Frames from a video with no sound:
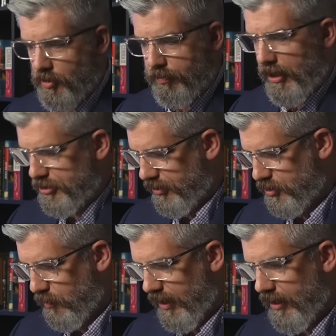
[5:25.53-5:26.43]
He'll pressure
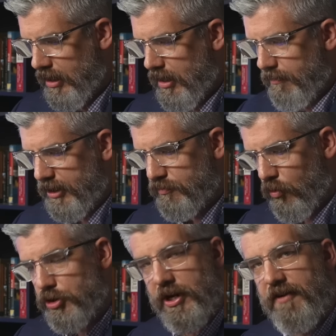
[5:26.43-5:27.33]
this way, but he's
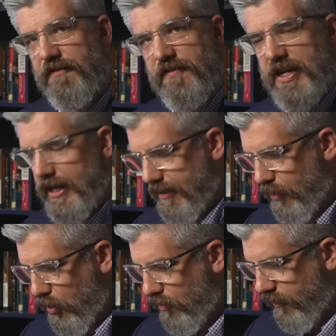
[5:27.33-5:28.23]
more trying to feed him
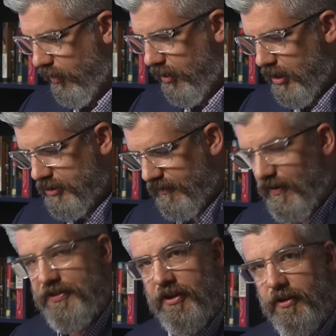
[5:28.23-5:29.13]
over to
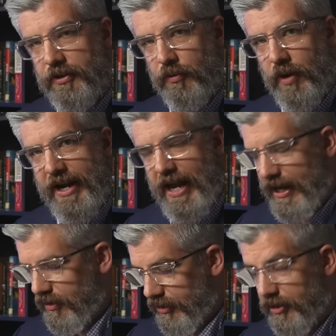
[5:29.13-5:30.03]
find the right
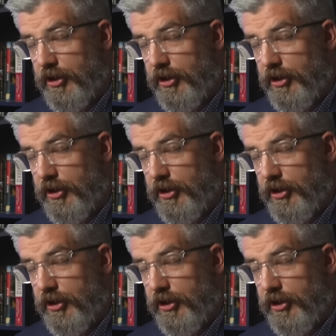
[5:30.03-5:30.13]
angle,